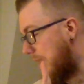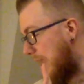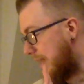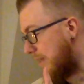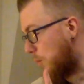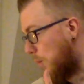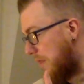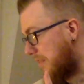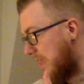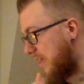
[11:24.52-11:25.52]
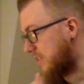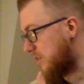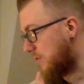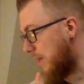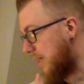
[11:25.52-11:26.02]
And with
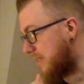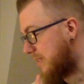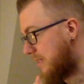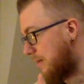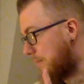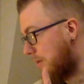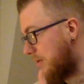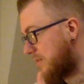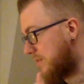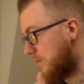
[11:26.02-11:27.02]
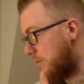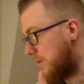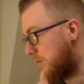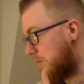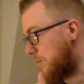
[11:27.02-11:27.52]
Cancer rising, Mars is
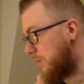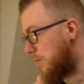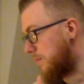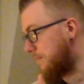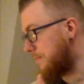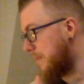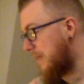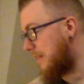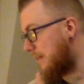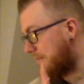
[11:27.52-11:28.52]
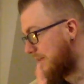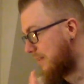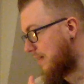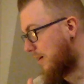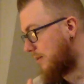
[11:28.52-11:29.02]
going to rule the
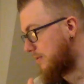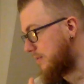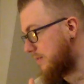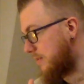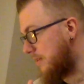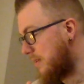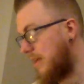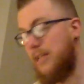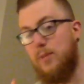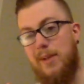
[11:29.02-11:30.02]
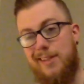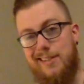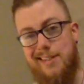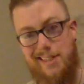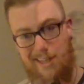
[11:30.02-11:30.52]
5th house as well
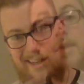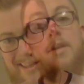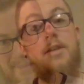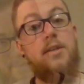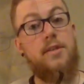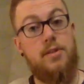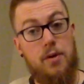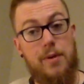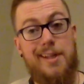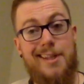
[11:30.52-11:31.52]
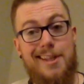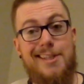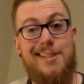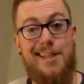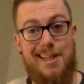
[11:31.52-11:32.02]
as the 10th. So in
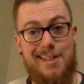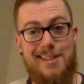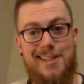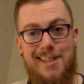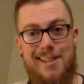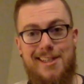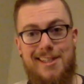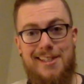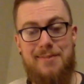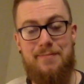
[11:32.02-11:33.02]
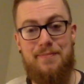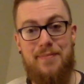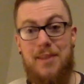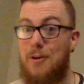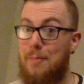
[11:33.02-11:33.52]
this instance,
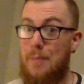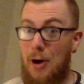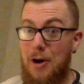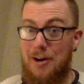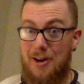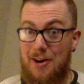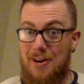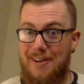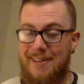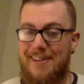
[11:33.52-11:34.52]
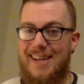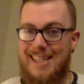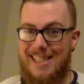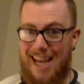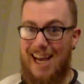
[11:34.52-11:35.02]
your partner,
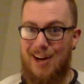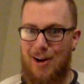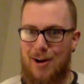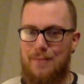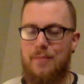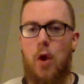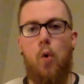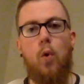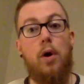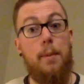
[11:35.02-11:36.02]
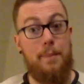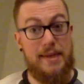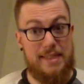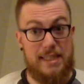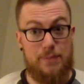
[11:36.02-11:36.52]
Saturn, or a
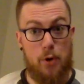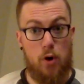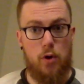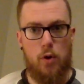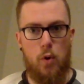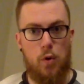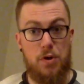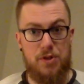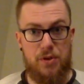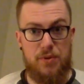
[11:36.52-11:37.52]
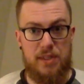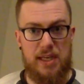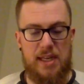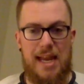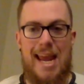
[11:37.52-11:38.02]
business partner or
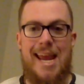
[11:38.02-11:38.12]
associate,